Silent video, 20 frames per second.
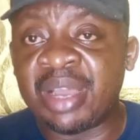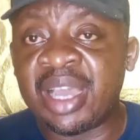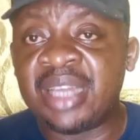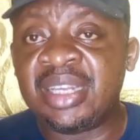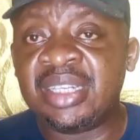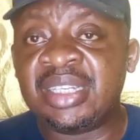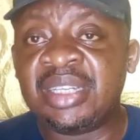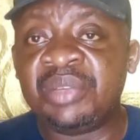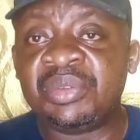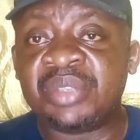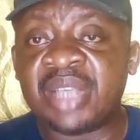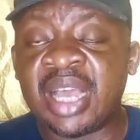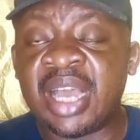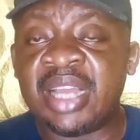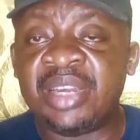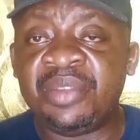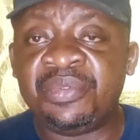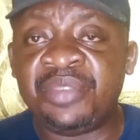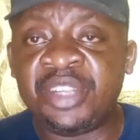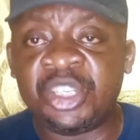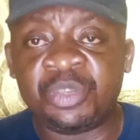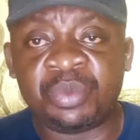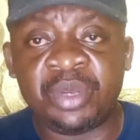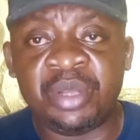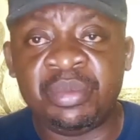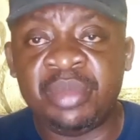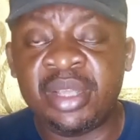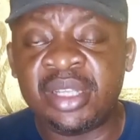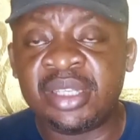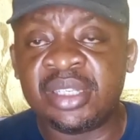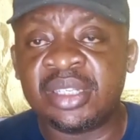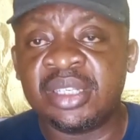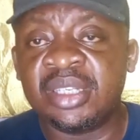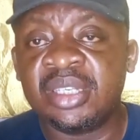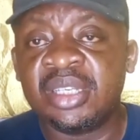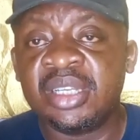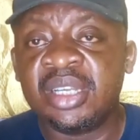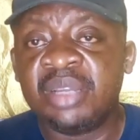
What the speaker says: My additives are the fish premix,